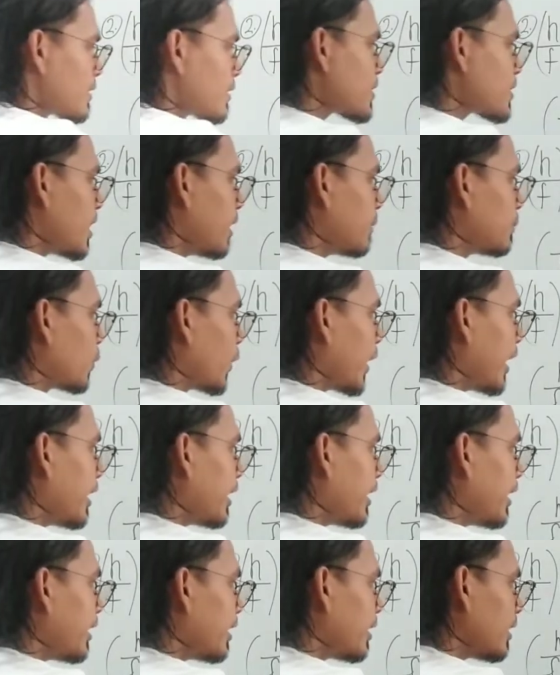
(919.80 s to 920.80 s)
some
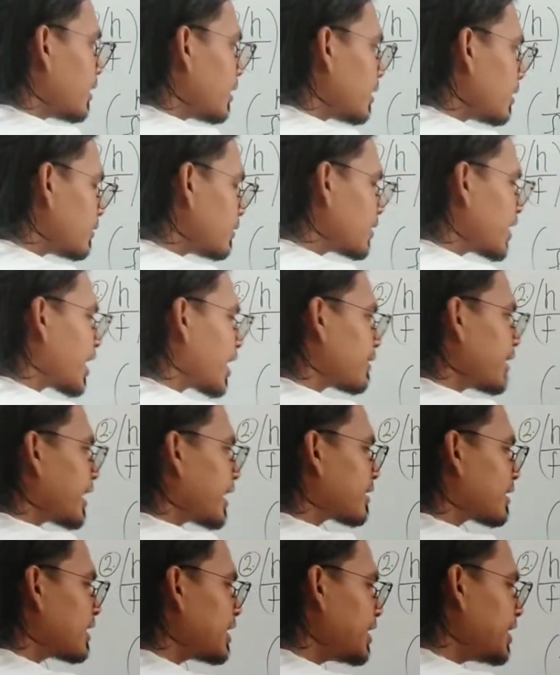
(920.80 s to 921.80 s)
will
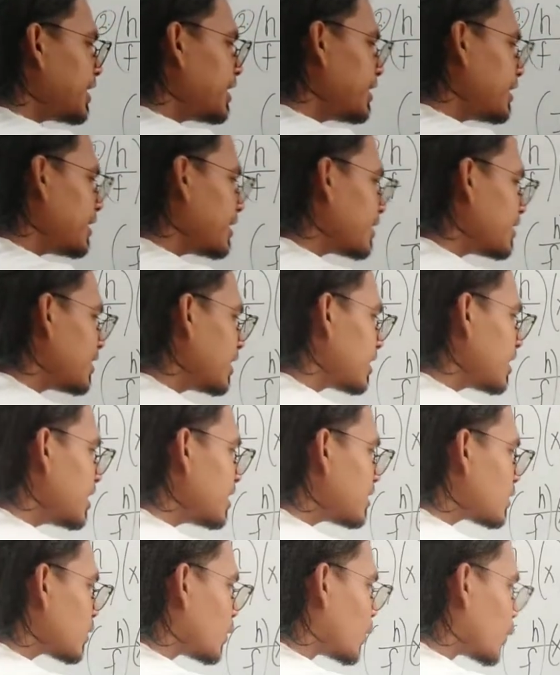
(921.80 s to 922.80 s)
directly
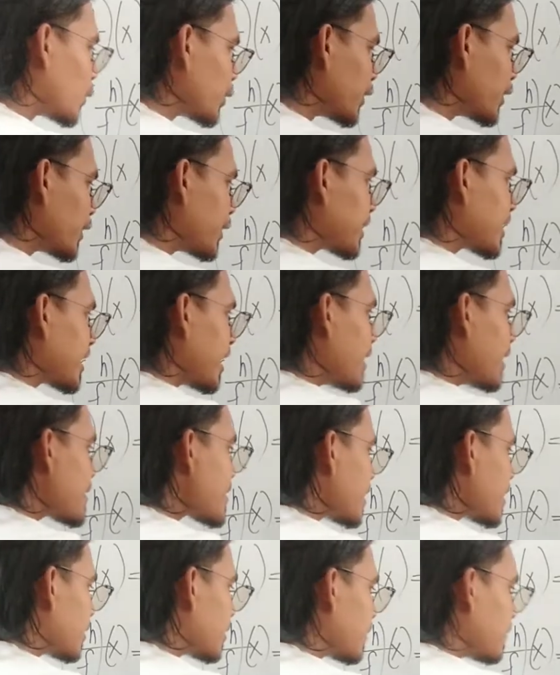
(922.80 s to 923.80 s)
delete or
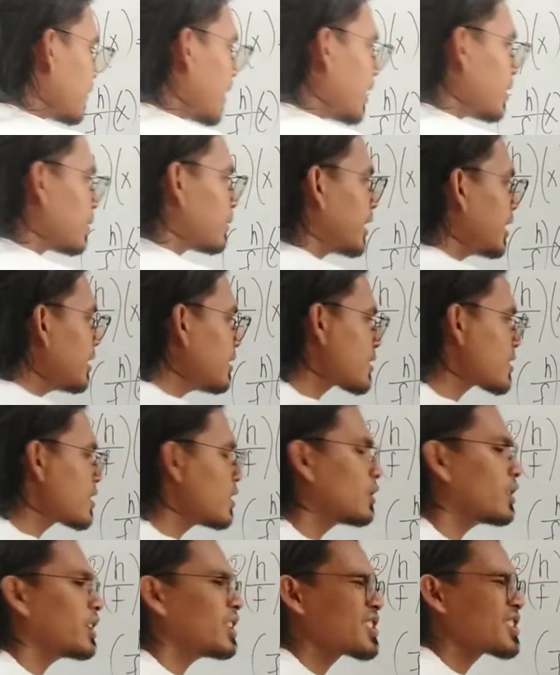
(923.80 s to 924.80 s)
cancel the following,
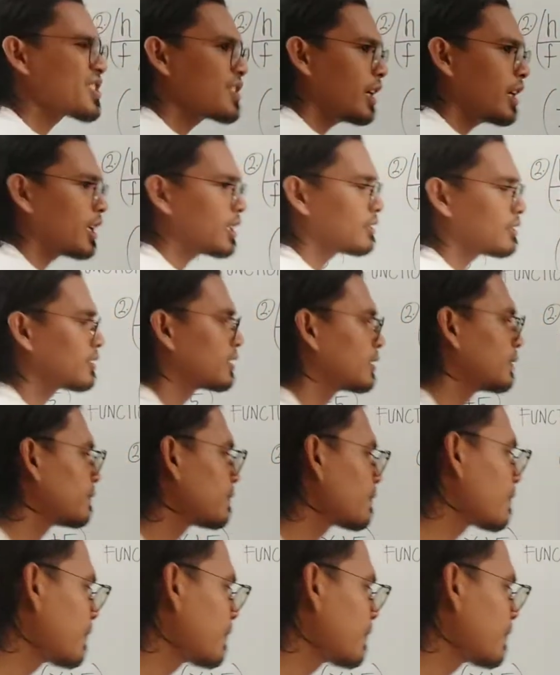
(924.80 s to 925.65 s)
so it's not.